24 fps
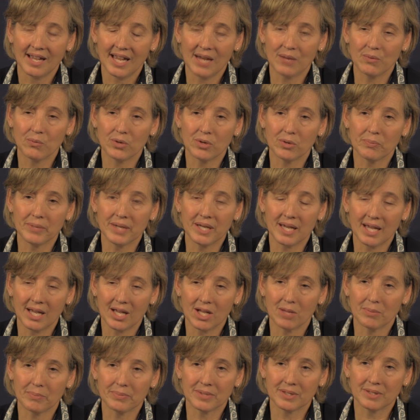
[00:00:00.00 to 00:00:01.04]
and will be
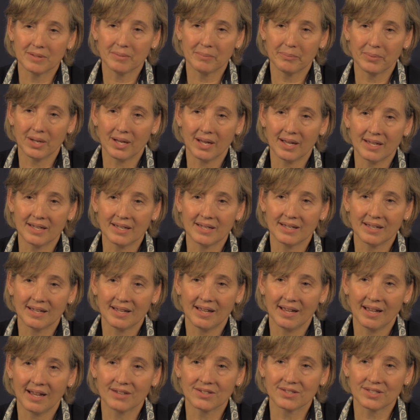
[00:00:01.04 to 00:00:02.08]
helped by
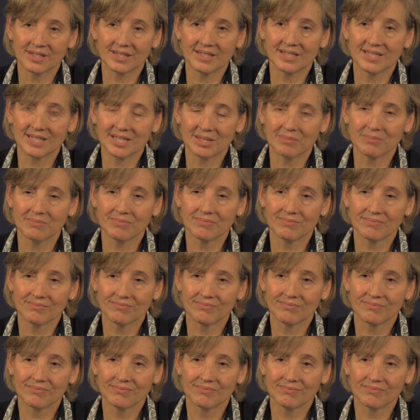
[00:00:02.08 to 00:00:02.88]
actually some